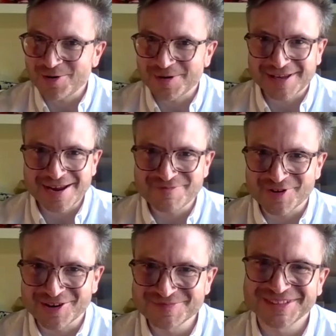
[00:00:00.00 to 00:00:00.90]
it came
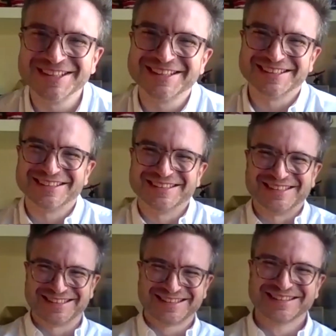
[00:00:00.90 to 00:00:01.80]
from.
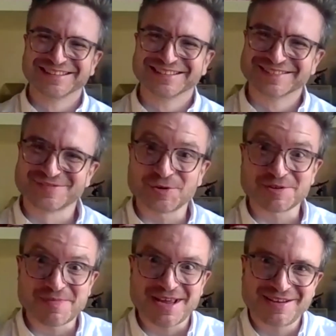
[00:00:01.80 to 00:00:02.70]

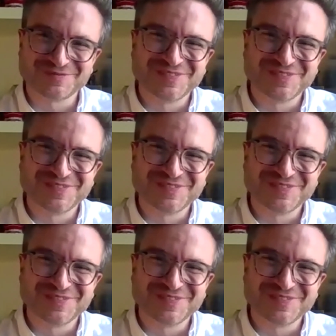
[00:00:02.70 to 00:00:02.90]
Wasn't me.